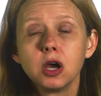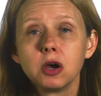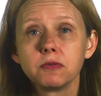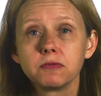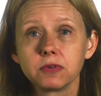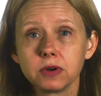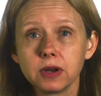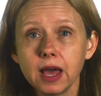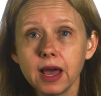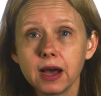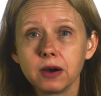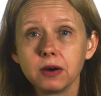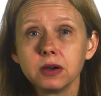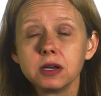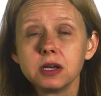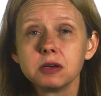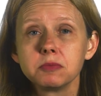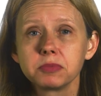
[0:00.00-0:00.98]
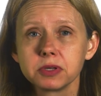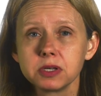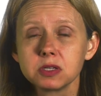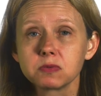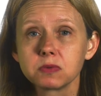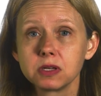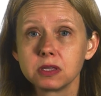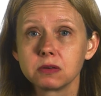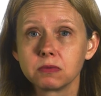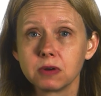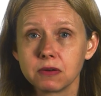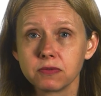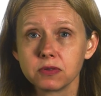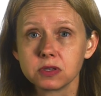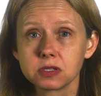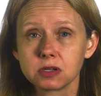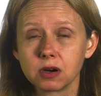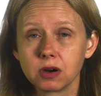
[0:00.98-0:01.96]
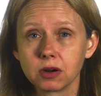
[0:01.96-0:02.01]
For now, please read the
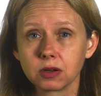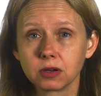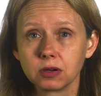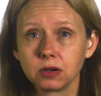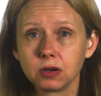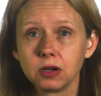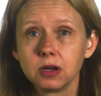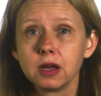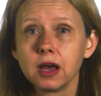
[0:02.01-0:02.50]
referenced article